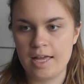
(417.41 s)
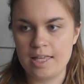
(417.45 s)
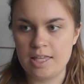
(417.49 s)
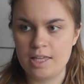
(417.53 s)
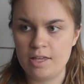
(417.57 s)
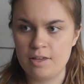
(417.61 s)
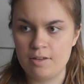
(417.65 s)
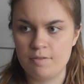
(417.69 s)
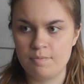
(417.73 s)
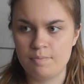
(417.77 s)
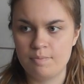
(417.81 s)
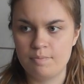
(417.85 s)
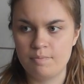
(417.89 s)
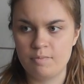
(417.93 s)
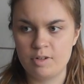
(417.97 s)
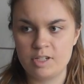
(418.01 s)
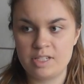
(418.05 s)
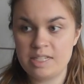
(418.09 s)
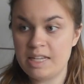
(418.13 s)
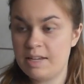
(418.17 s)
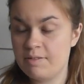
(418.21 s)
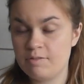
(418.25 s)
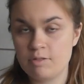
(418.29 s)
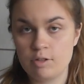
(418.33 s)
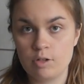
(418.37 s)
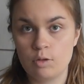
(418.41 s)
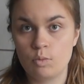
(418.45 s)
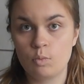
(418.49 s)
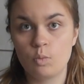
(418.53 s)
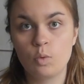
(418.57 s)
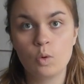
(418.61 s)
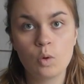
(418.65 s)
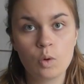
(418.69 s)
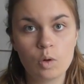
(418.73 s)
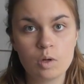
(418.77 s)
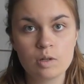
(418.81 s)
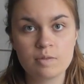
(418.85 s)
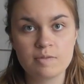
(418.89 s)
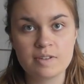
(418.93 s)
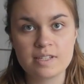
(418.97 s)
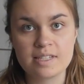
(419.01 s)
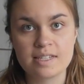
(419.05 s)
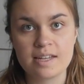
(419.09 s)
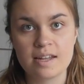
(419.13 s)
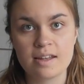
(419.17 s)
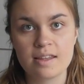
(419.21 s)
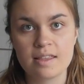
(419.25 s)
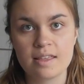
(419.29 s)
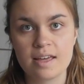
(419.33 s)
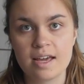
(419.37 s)
you've received an award for
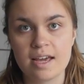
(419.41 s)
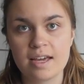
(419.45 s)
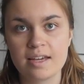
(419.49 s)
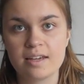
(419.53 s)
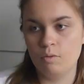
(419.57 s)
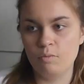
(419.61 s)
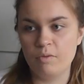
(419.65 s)
something.